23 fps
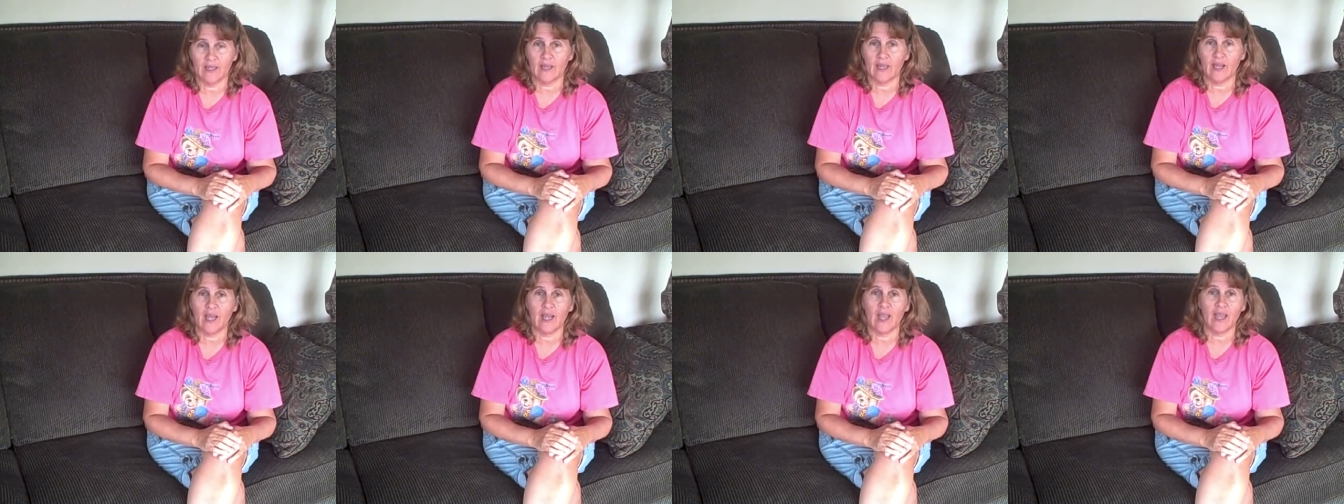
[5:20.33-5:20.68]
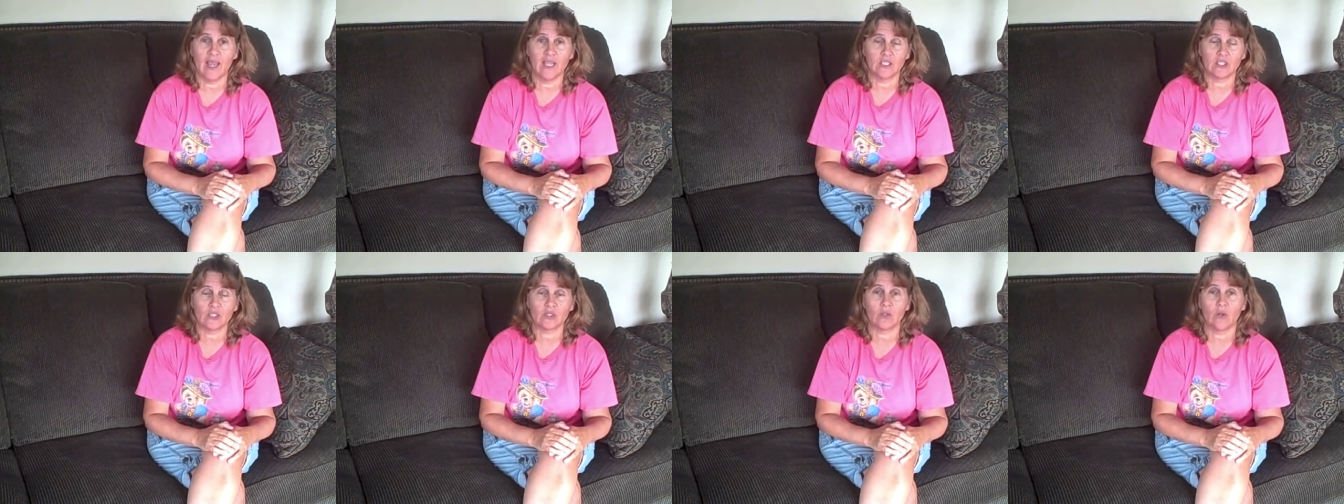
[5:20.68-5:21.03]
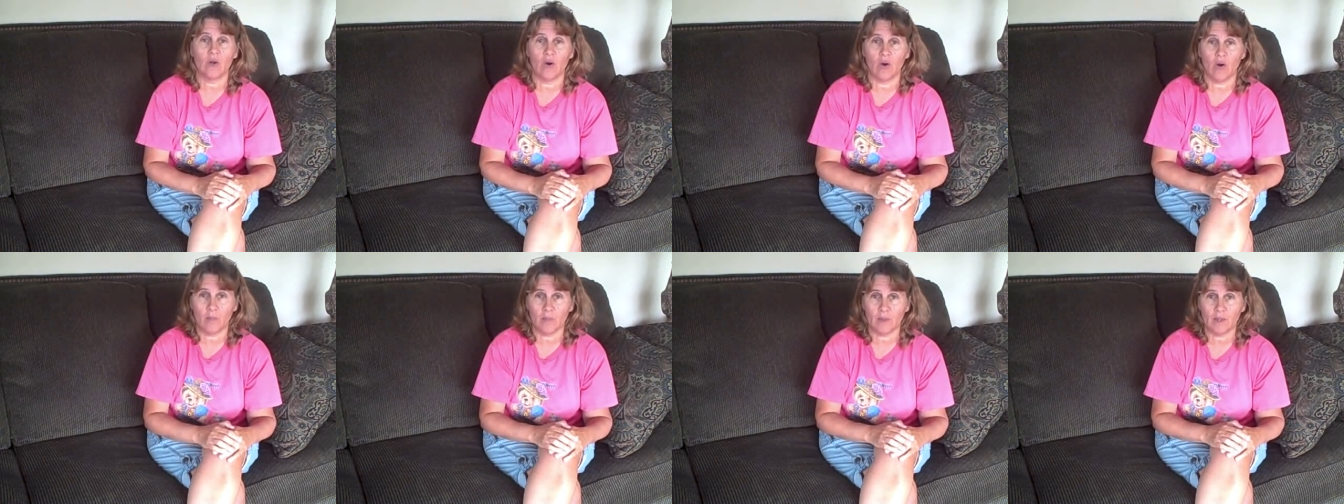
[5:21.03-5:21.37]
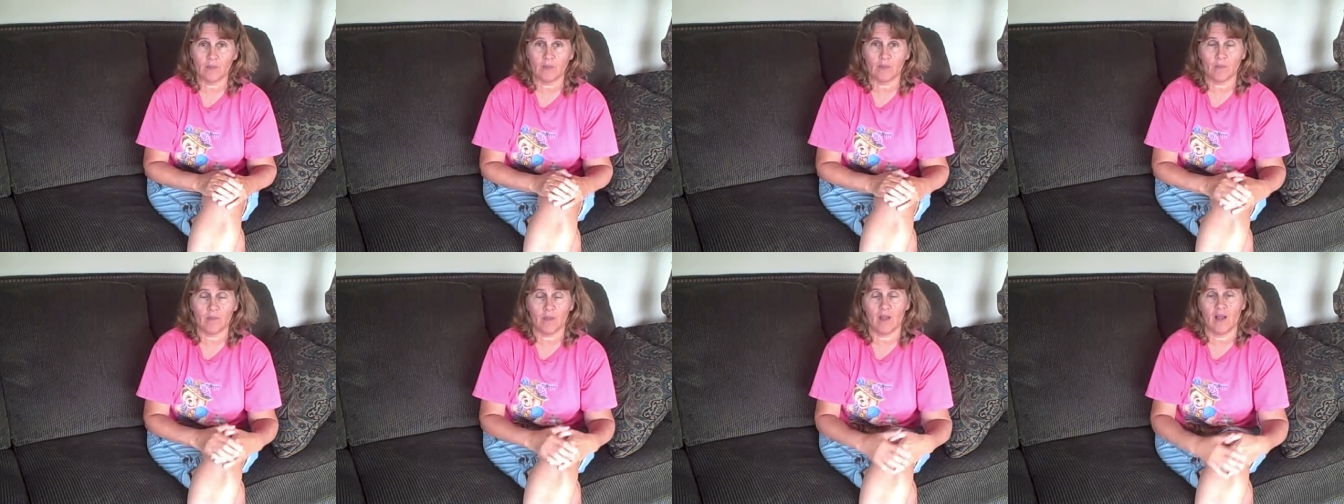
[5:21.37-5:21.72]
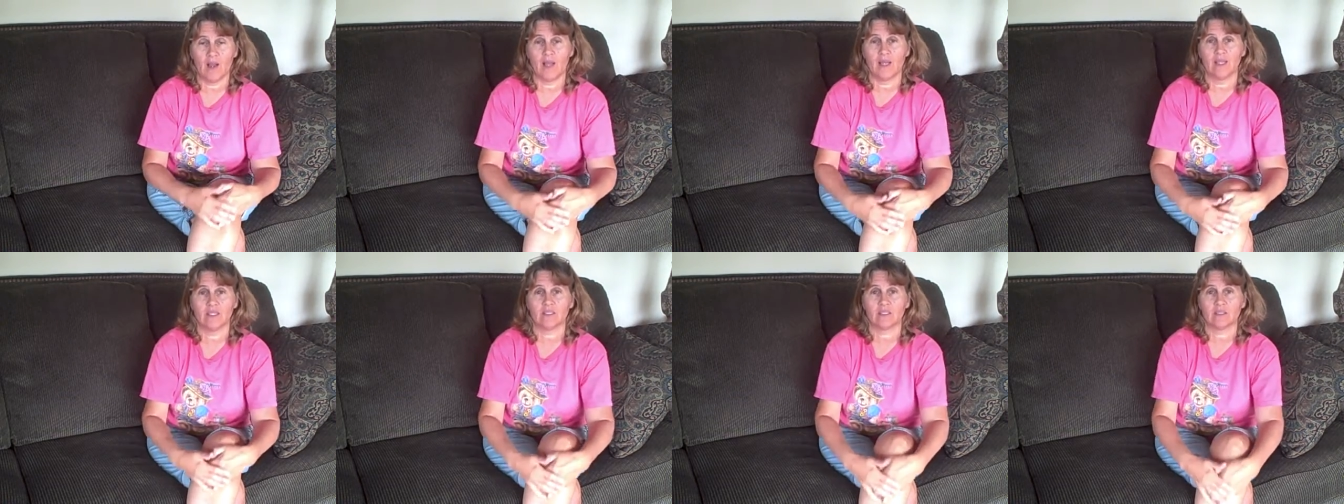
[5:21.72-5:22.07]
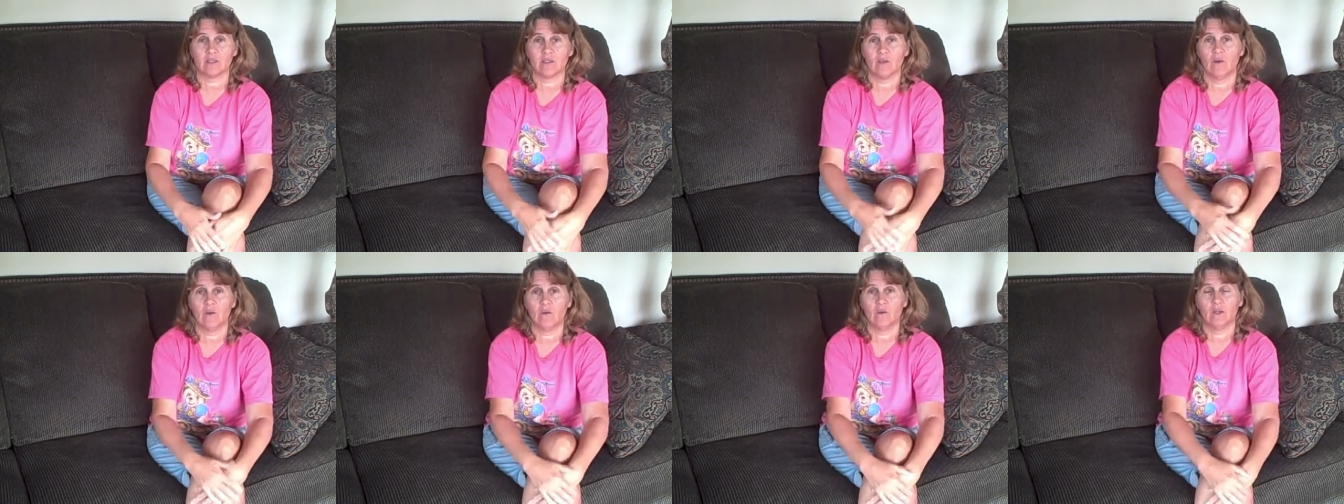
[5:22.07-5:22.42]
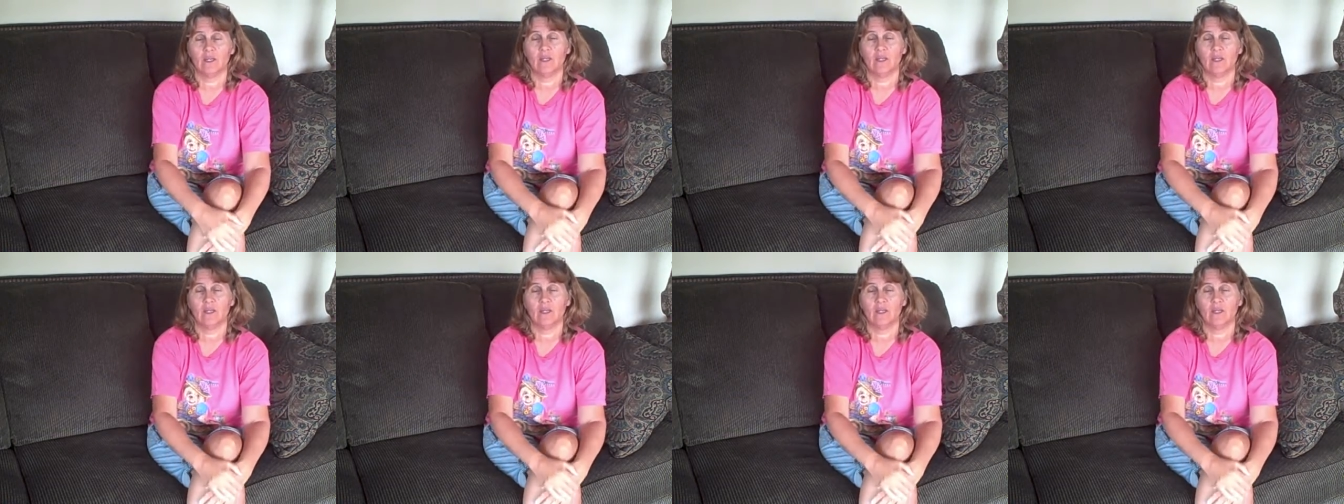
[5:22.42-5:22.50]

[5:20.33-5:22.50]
And I answer all my replies, so